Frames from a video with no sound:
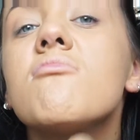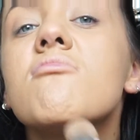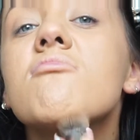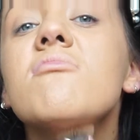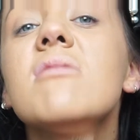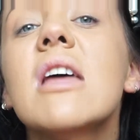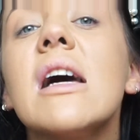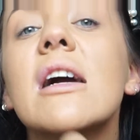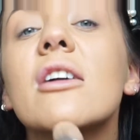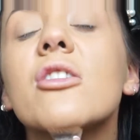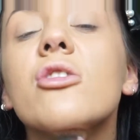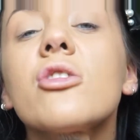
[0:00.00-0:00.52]

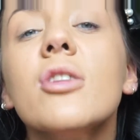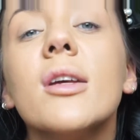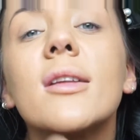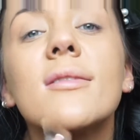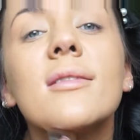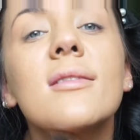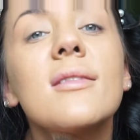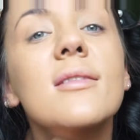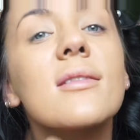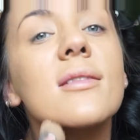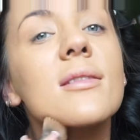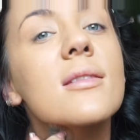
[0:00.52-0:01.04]
textured
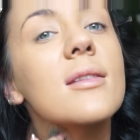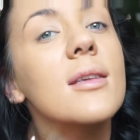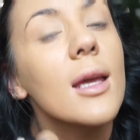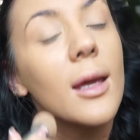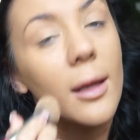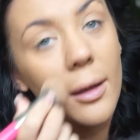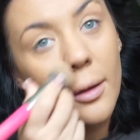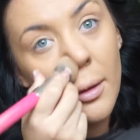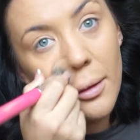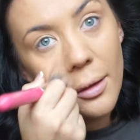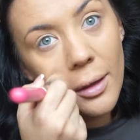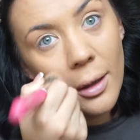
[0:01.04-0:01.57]

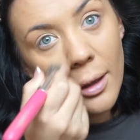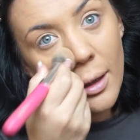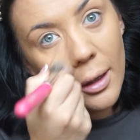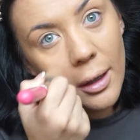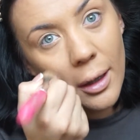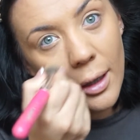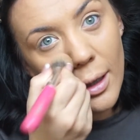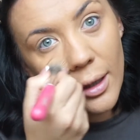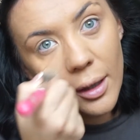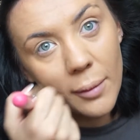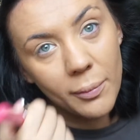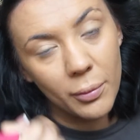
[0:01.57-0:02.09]
skin,
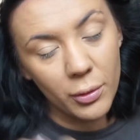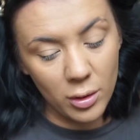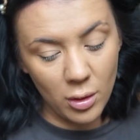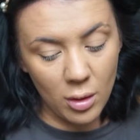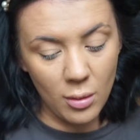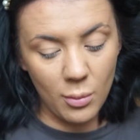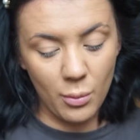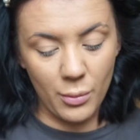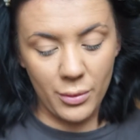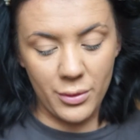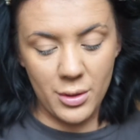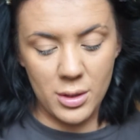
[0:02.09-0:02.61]
and I put it
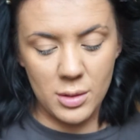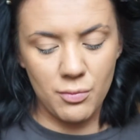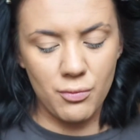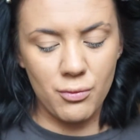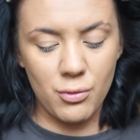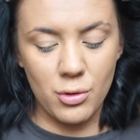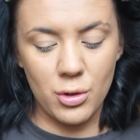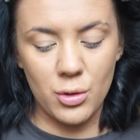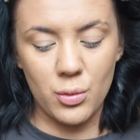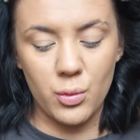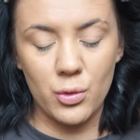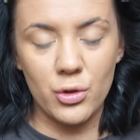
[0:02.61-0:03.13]
on with this
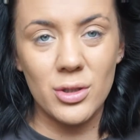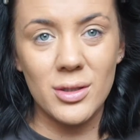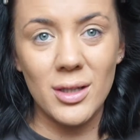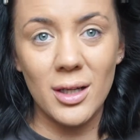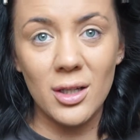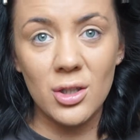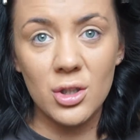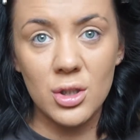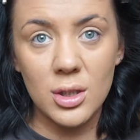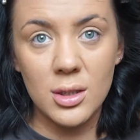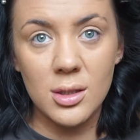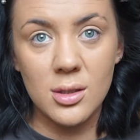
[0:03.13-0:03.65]
blush, which is
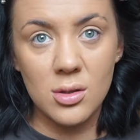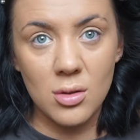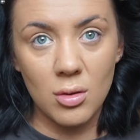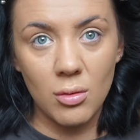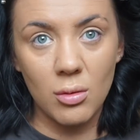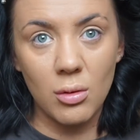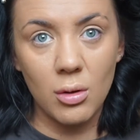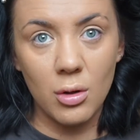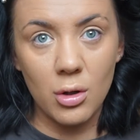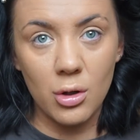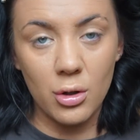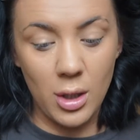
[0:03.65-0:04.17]
actually so
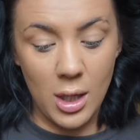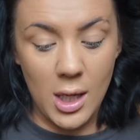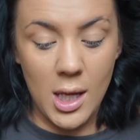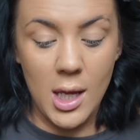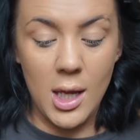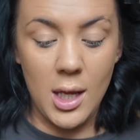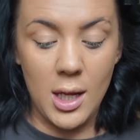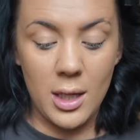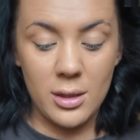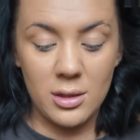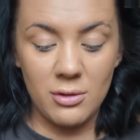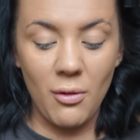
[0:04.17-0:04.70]
good.
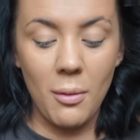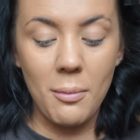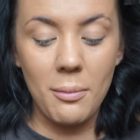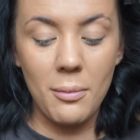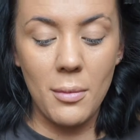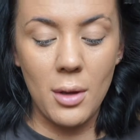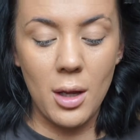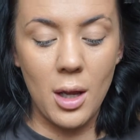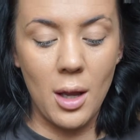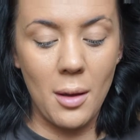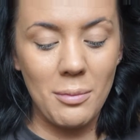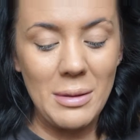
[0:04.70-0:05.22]
It's from
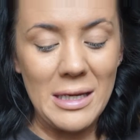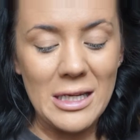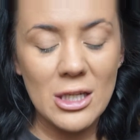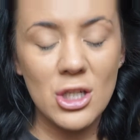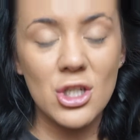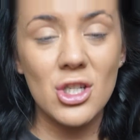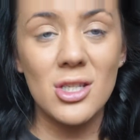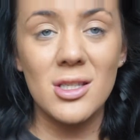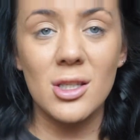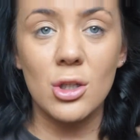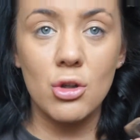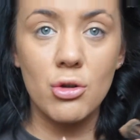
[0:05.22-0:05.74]

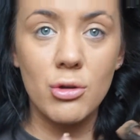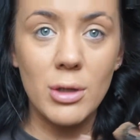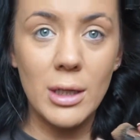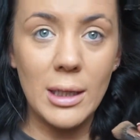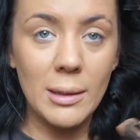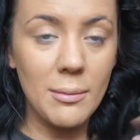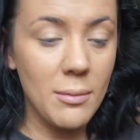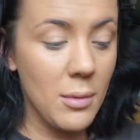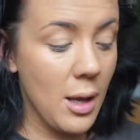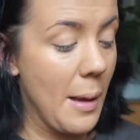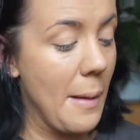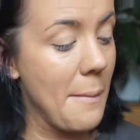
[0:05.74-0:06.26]
Peaches and
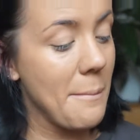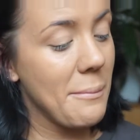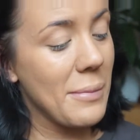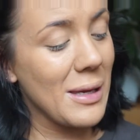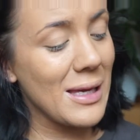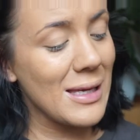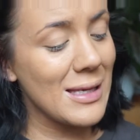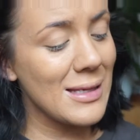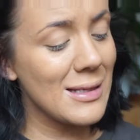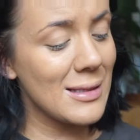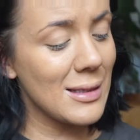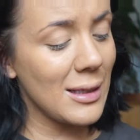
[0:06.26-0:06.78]
Cream
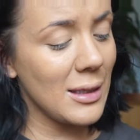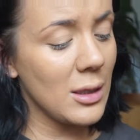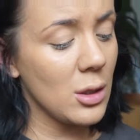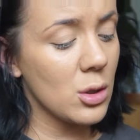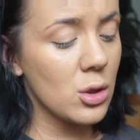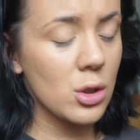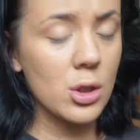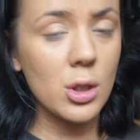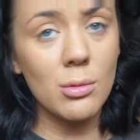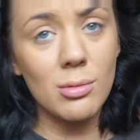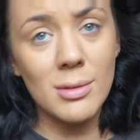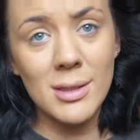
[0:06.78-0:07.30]

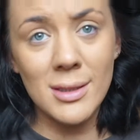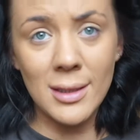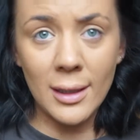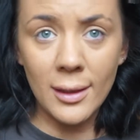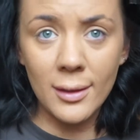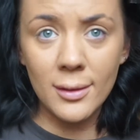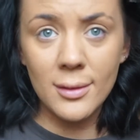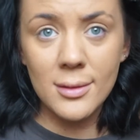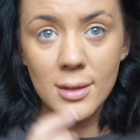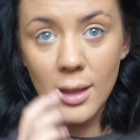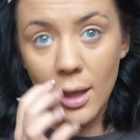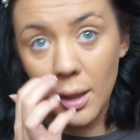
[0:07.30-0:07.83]
PC26.
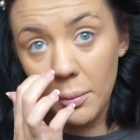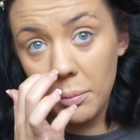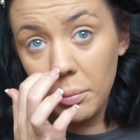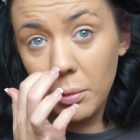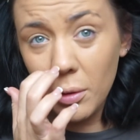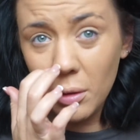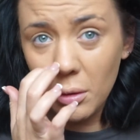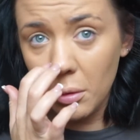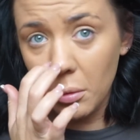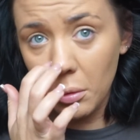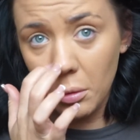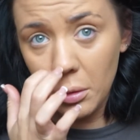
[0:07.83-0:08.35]
I'll put
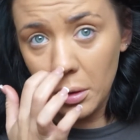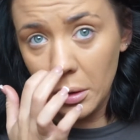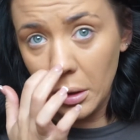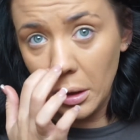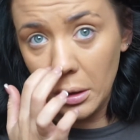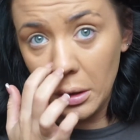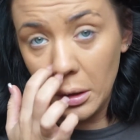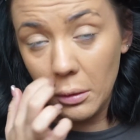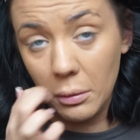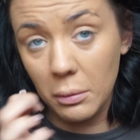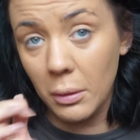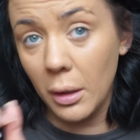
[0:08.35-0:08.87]
it on
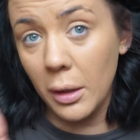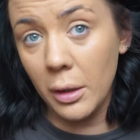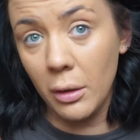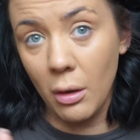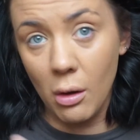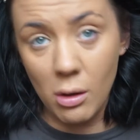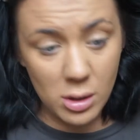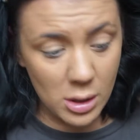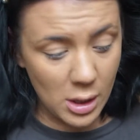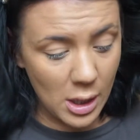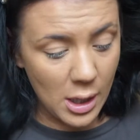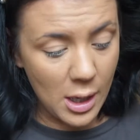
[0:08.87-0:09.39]
underneath, why
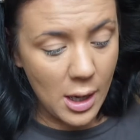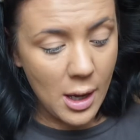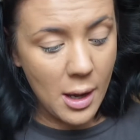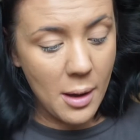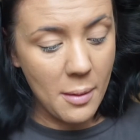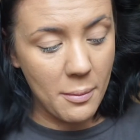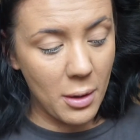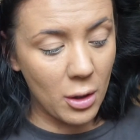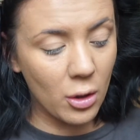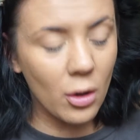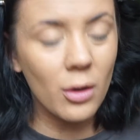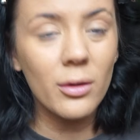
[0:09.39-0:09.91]
not?
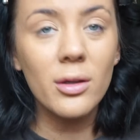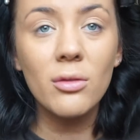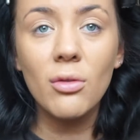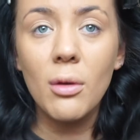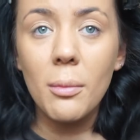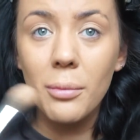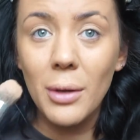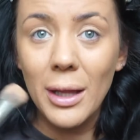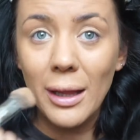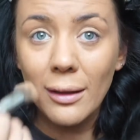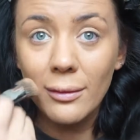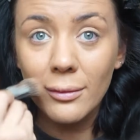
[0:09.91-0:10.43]
But I got this on
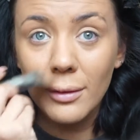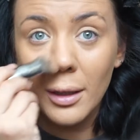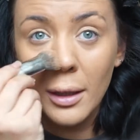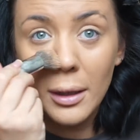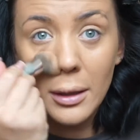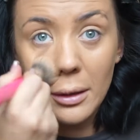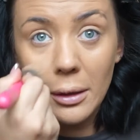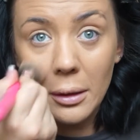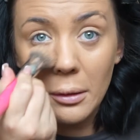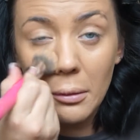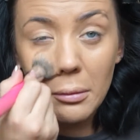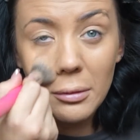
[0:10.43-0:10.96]

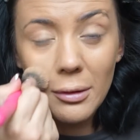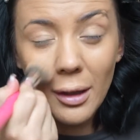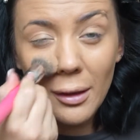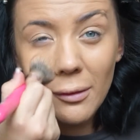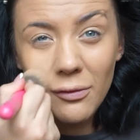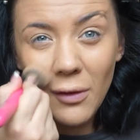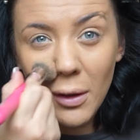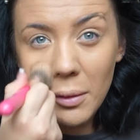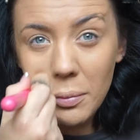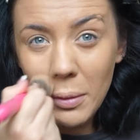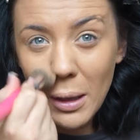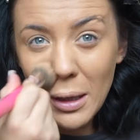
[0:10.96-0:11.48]
PLT. It was like
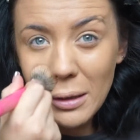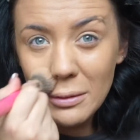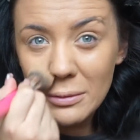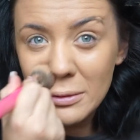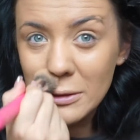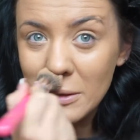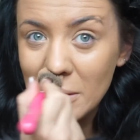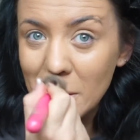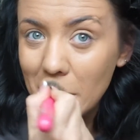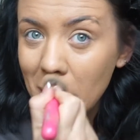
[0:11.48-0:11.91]
£5,